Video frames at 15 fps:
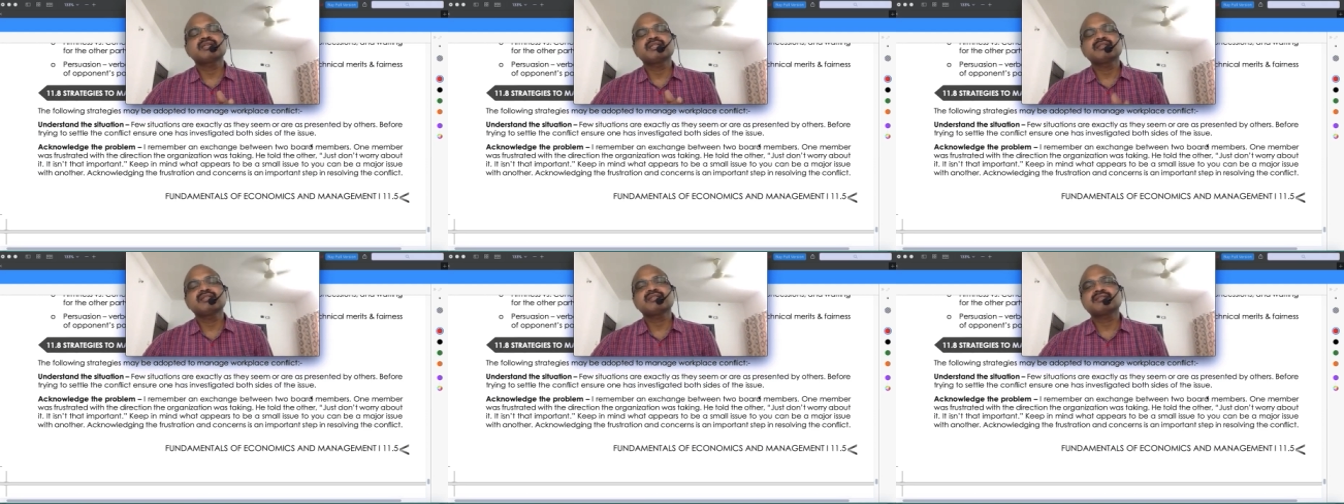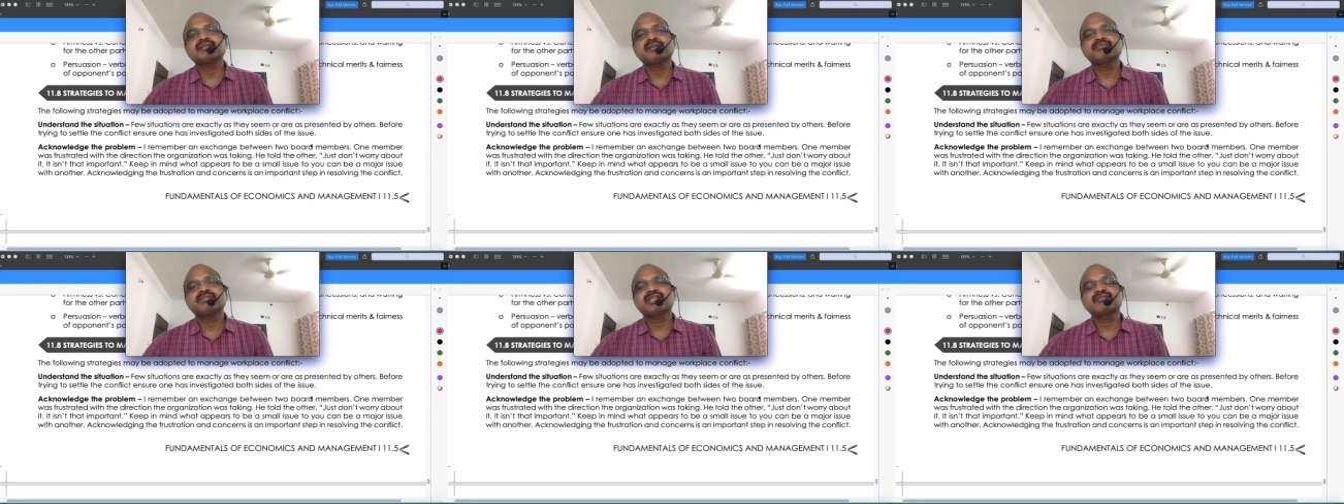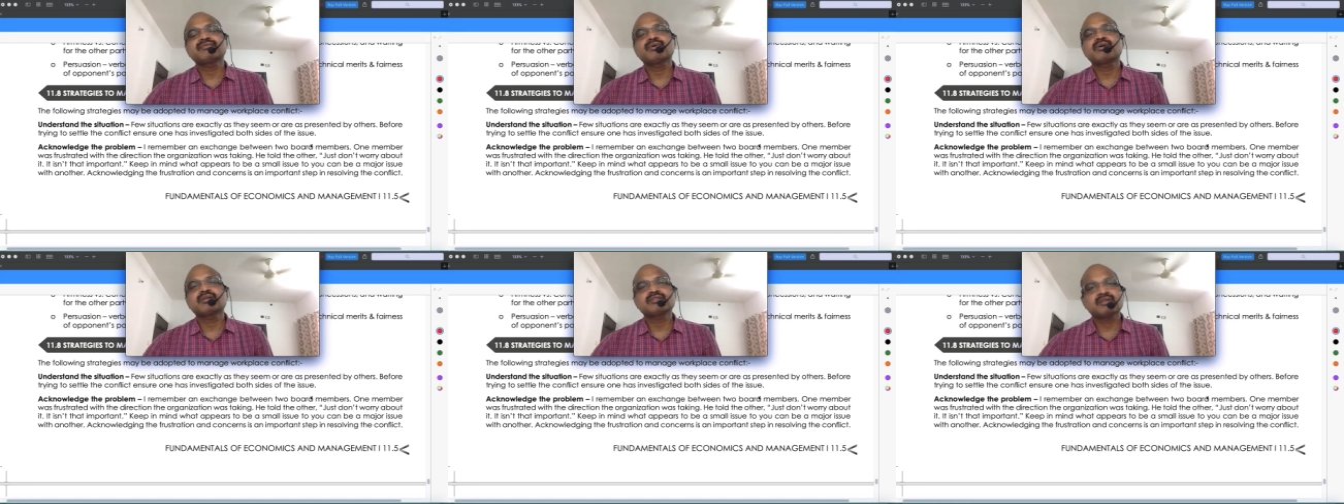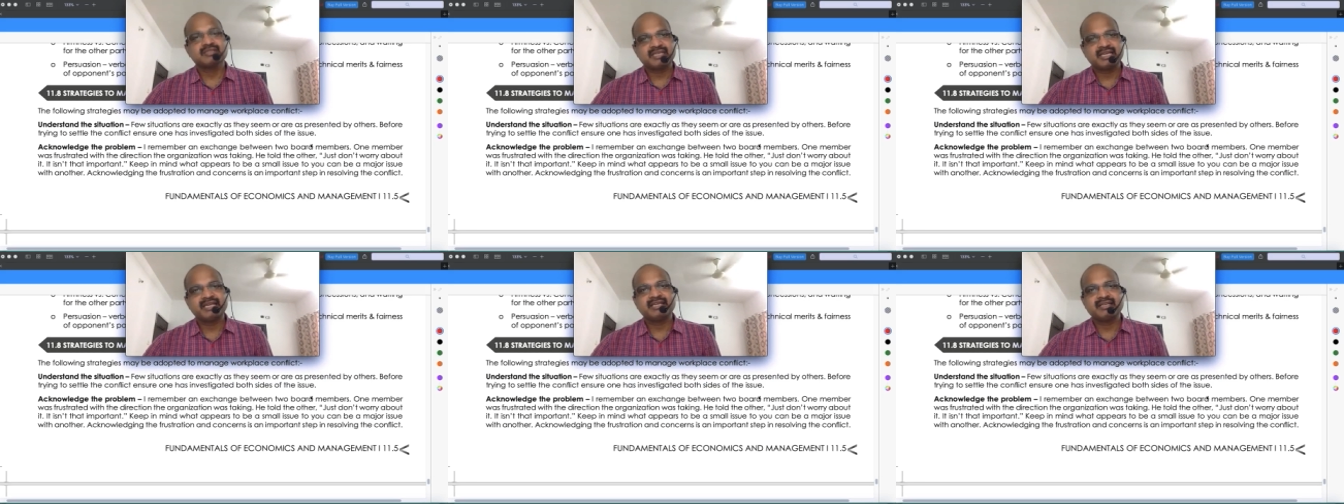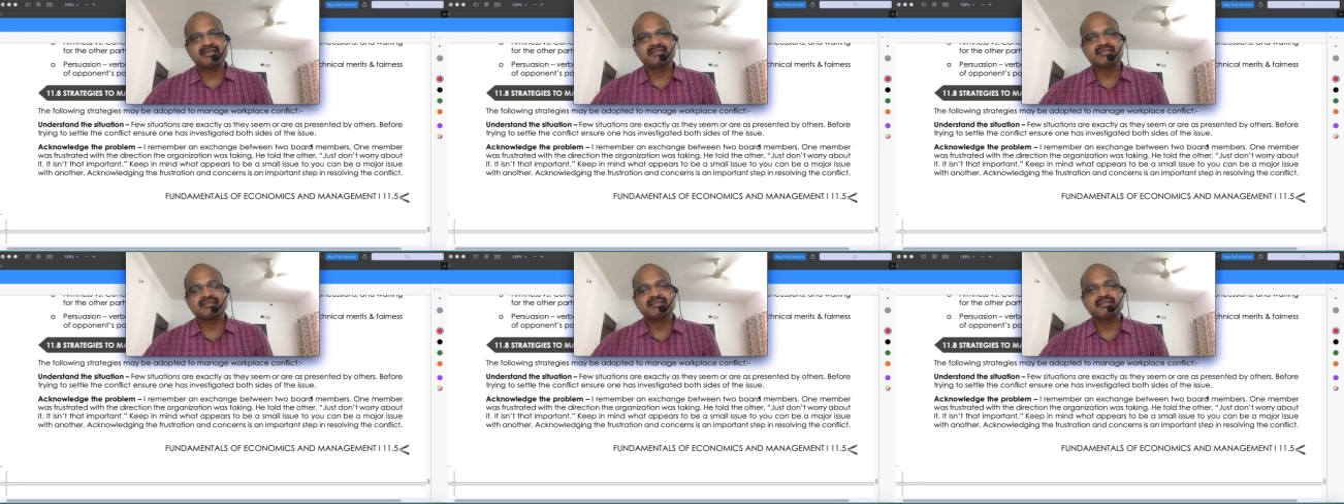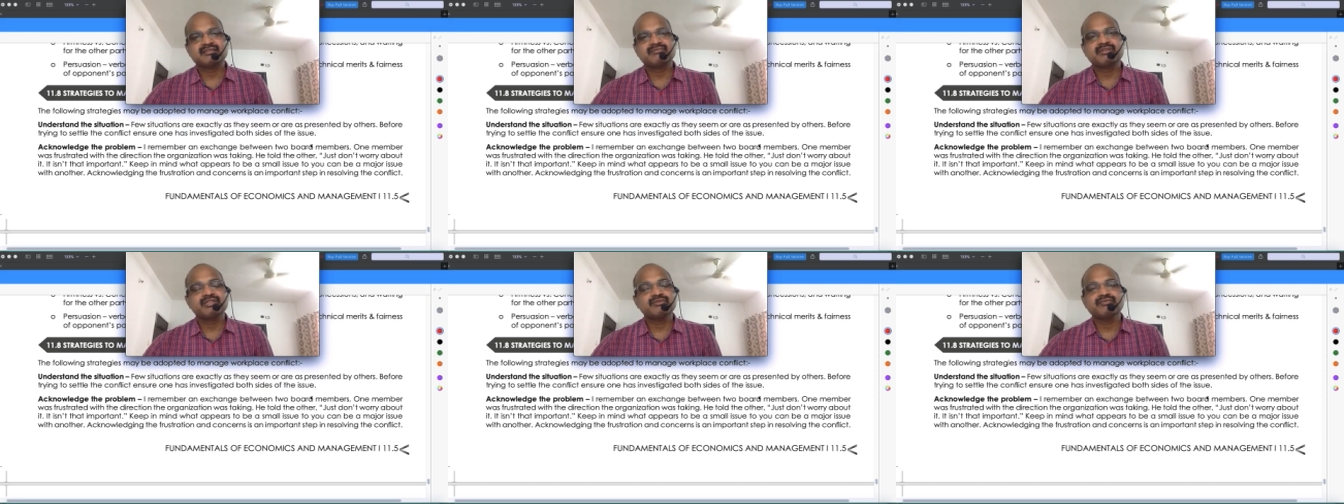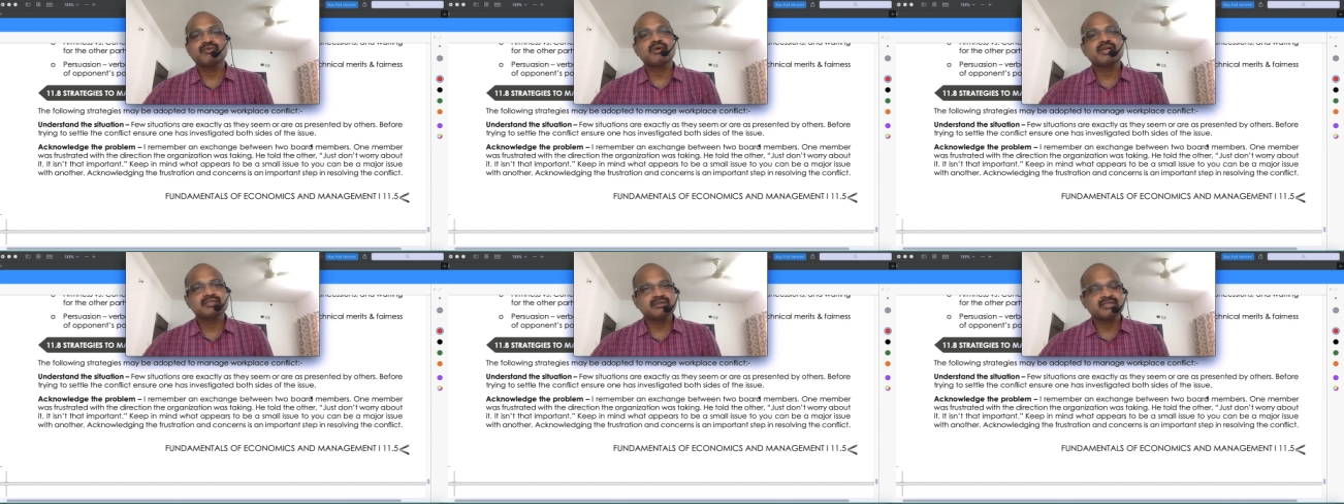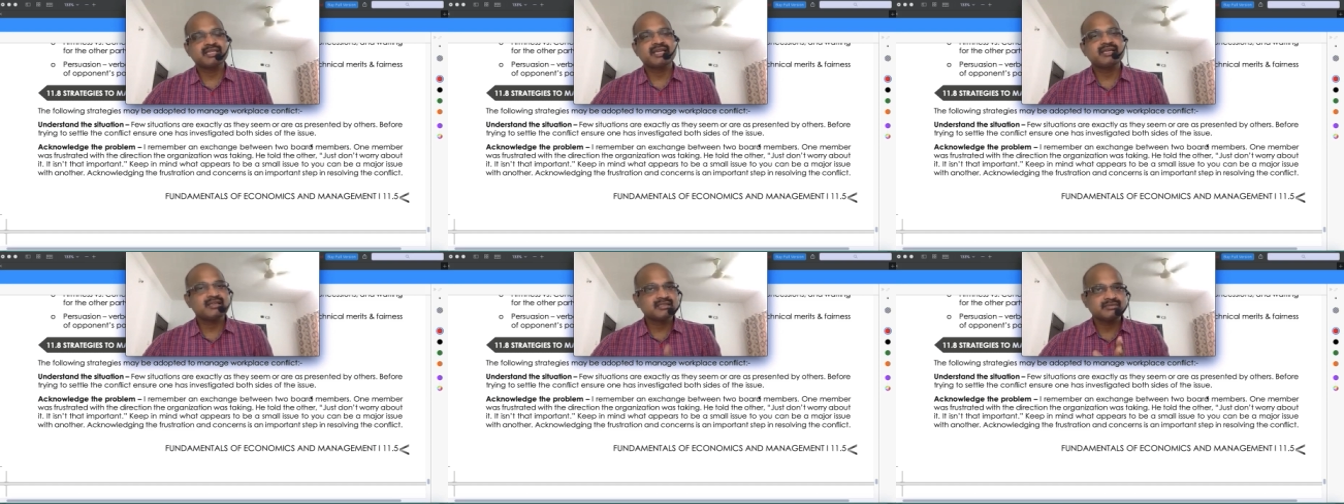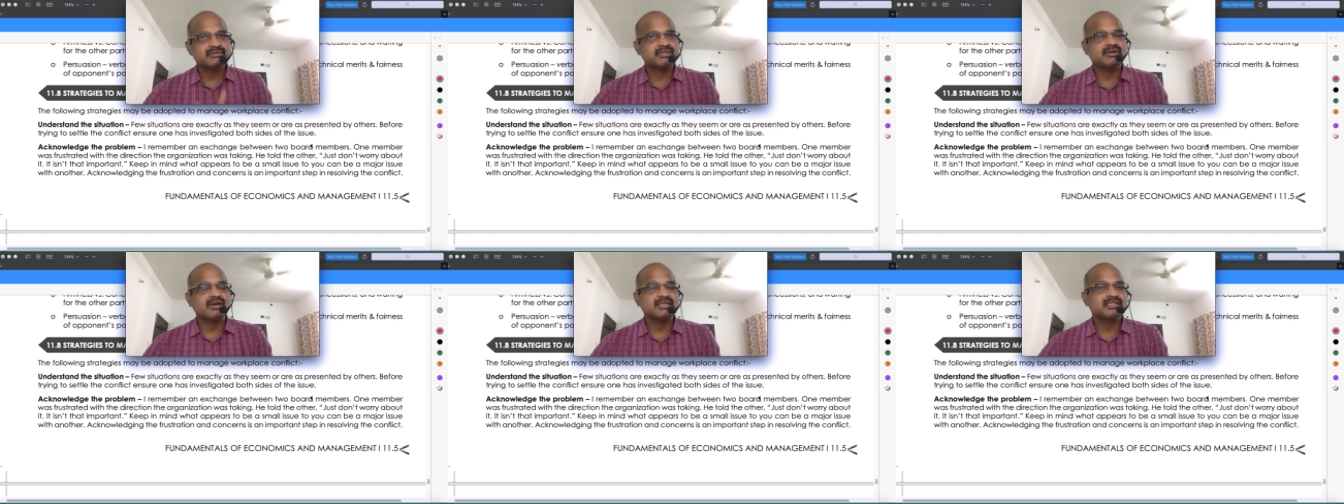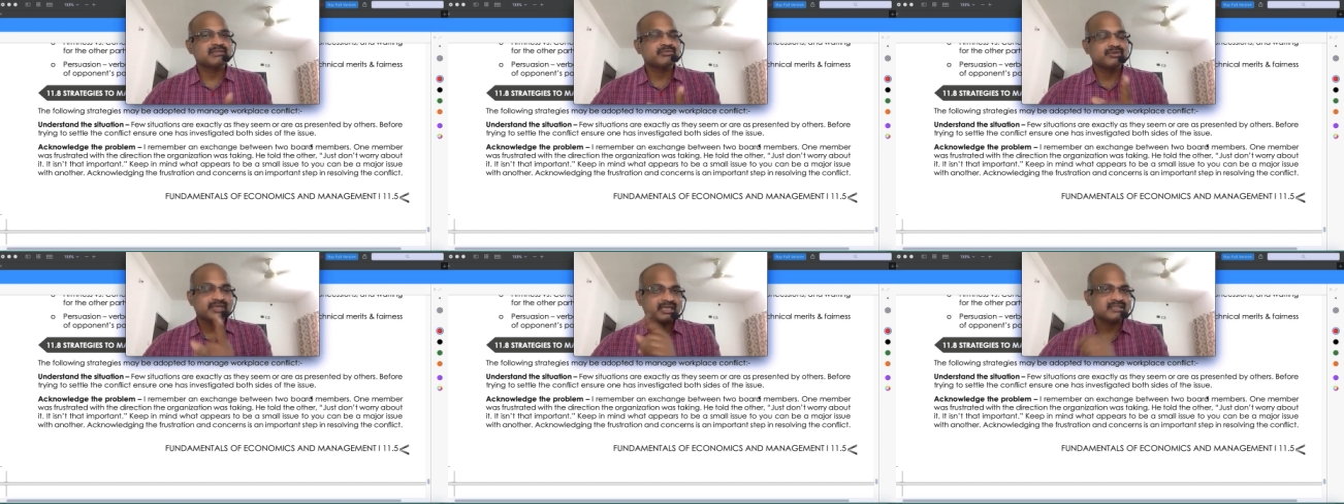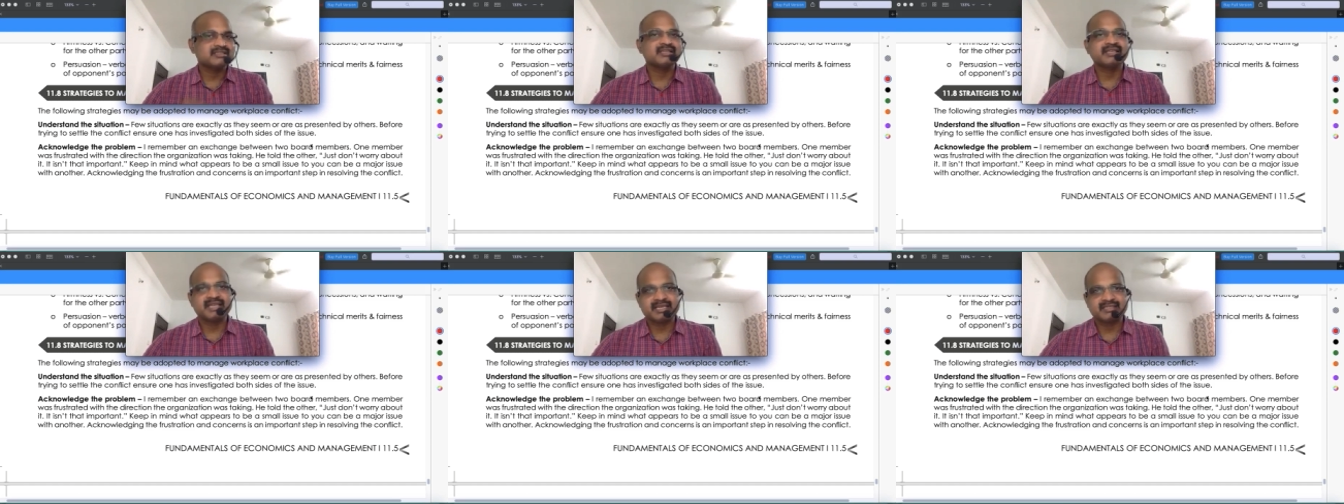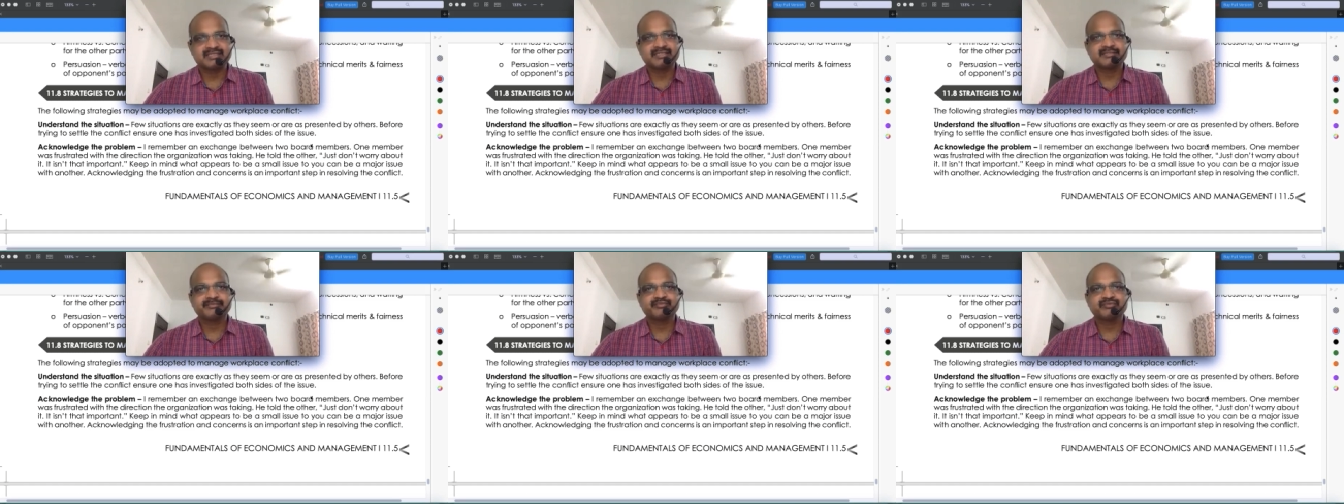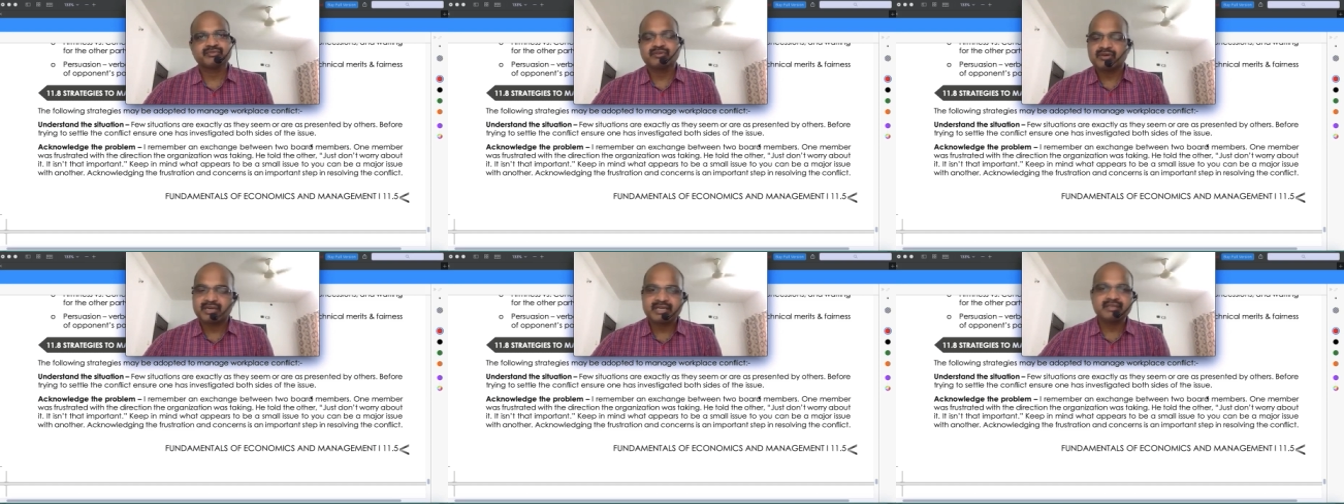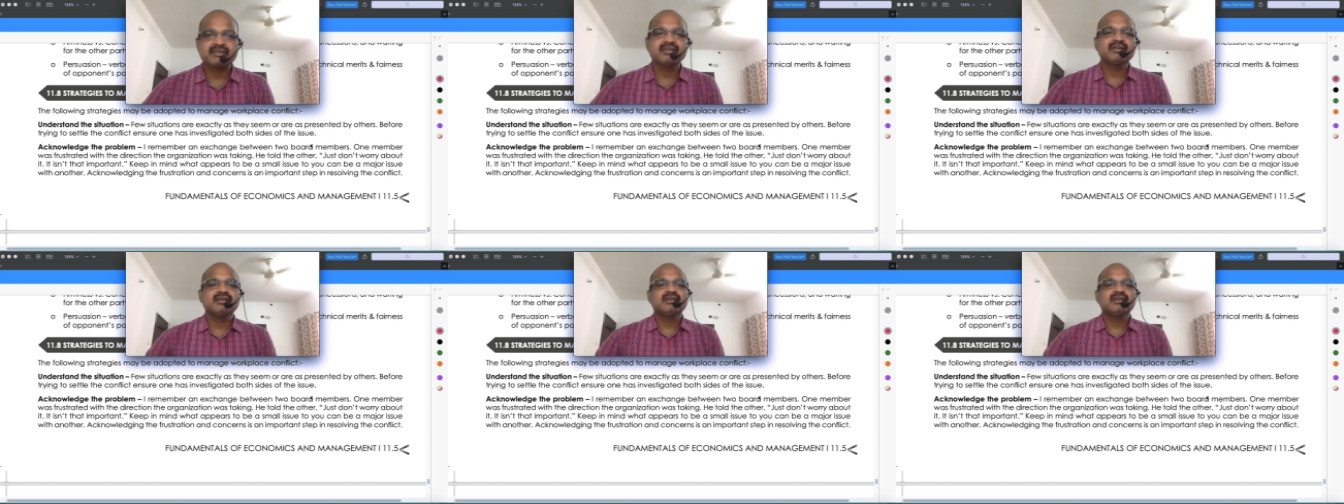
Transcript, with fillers: in this subject focus on the headings when you focus on the headings with the concept you can easily guess alright